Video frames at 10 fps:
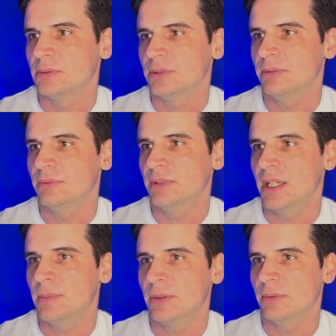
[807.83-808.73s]
Didn't
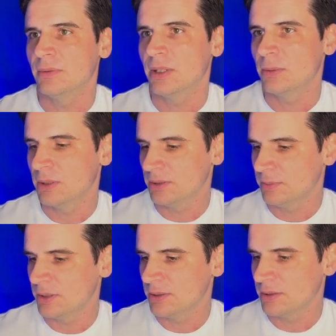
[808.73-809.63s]
name it very well,
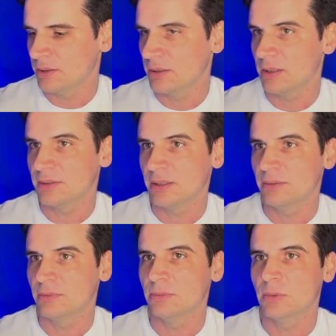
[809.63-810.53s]
did I? So let's say
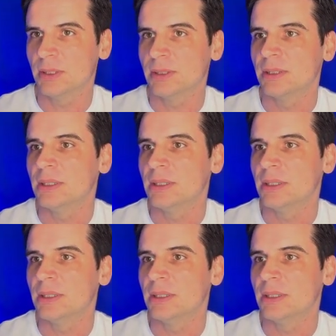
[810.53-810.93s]
route 1.